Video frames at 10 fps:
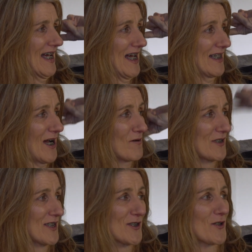And I
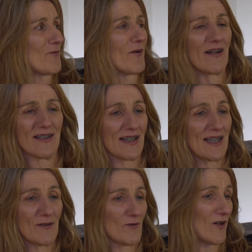was so worried that
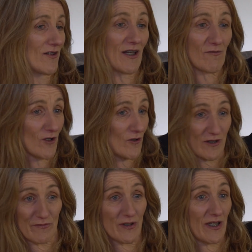he'd go on that road.
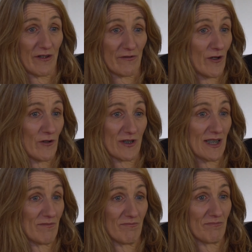If he went on the road,
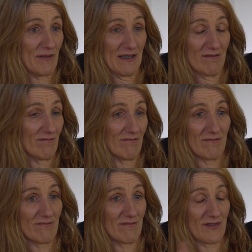he'd been,
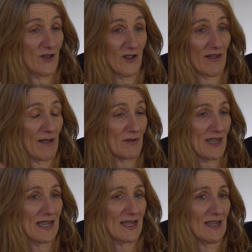that was
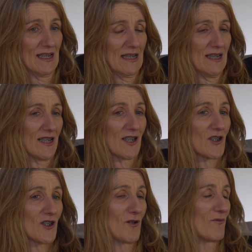it.
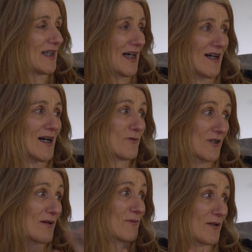So, yeah, it was
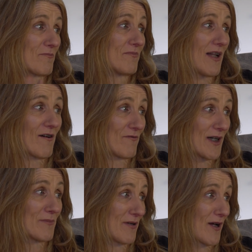not a
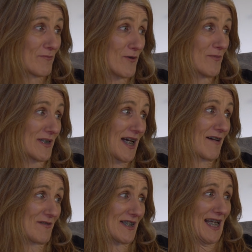very proud moment, I
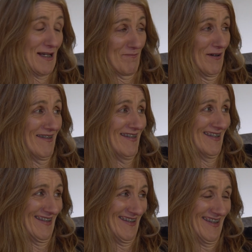have to say. But
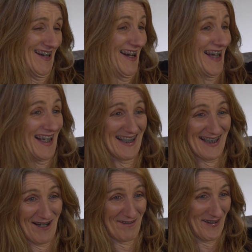I
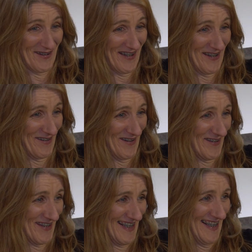stopped him going on the
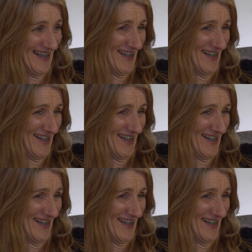road.